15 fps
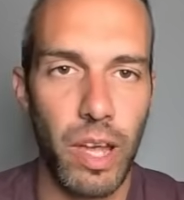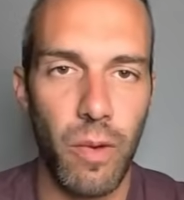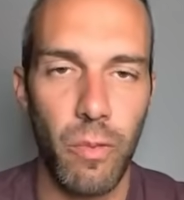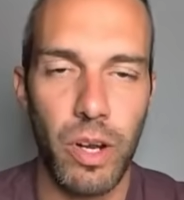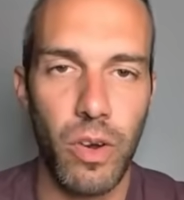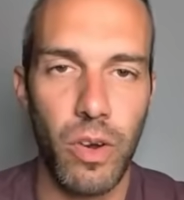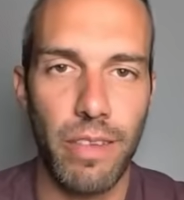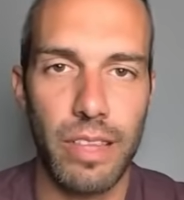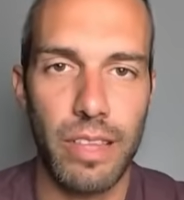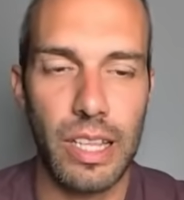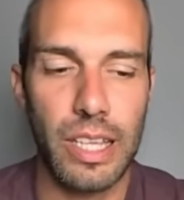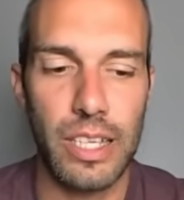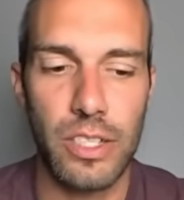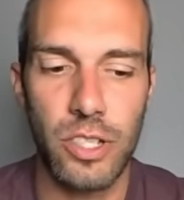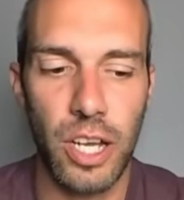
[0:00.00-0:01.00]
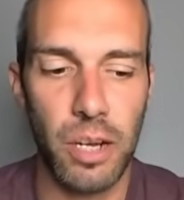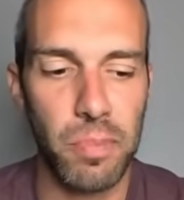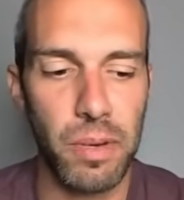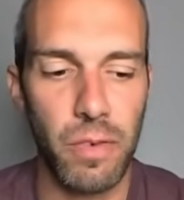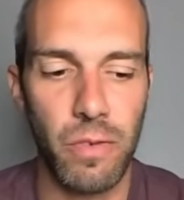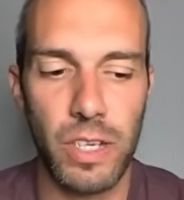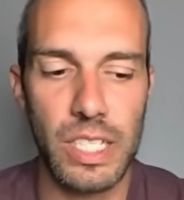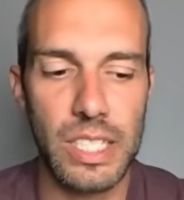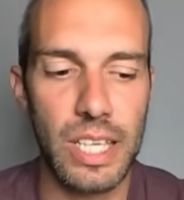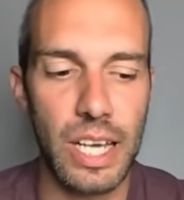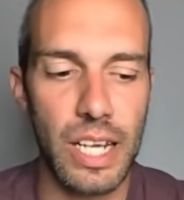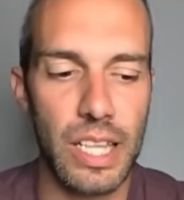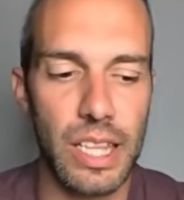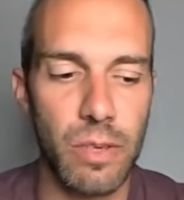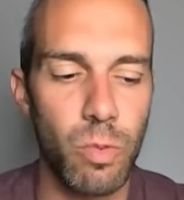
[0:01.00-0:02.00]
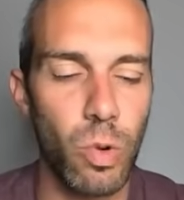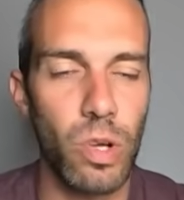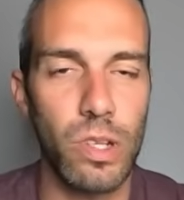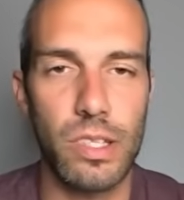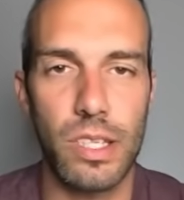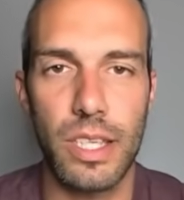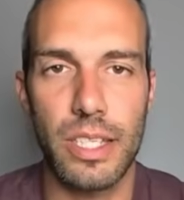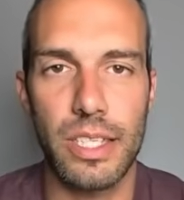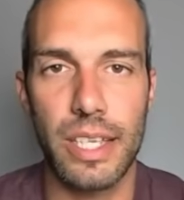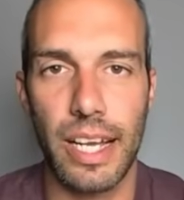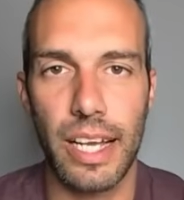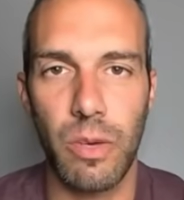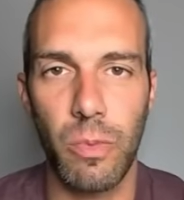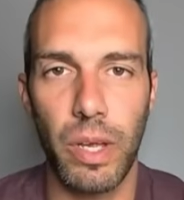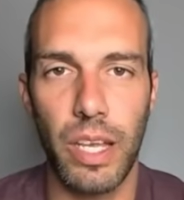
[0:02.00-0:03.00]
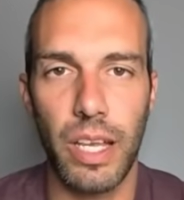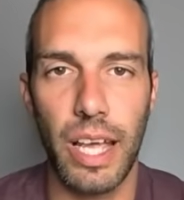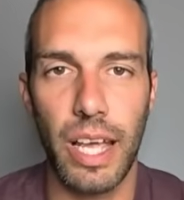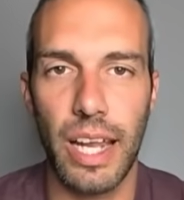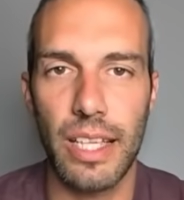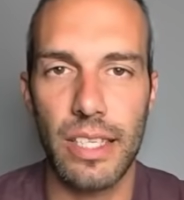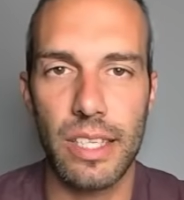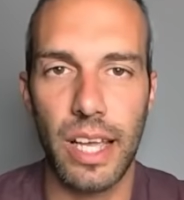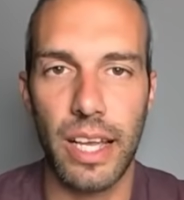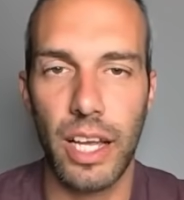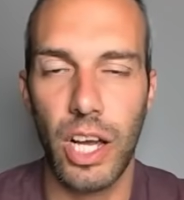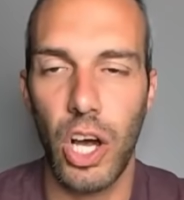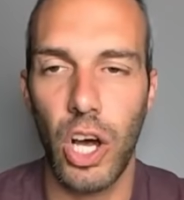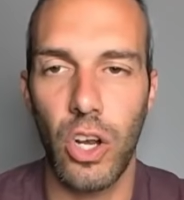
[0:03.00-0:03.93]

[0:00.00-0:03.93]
we don't have the leagues yet, but if we suddenly roll into the second week and it's like